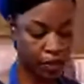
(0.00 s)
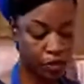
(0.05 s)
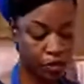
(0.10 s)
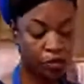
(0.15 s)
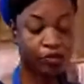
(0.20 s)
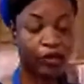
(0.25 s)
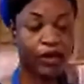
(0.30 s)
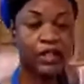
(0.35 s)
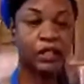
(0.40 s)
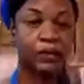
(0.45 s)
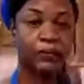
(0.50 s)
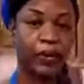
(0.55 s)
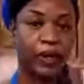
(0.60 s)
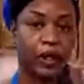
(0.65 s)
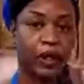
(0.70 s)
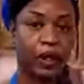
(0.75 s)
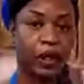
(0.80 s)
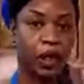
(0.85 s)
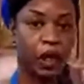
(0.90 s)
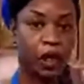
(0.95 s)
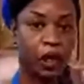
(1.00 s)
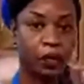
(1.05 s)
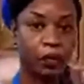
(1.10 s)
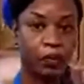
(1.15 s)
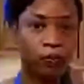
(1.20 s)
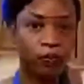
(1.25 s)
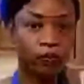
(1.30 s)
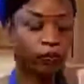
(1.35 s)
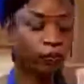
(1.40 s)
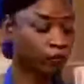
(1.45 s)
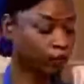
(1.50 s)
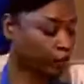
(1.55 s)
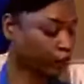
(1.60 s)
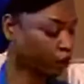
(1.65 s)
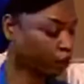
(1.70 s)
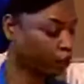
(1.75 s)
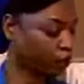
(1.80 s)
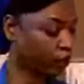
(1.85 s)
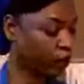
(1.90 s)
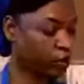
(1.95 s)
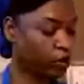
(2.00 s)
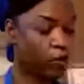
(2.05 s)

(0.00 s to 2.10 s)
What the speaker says: So the recipe will be on the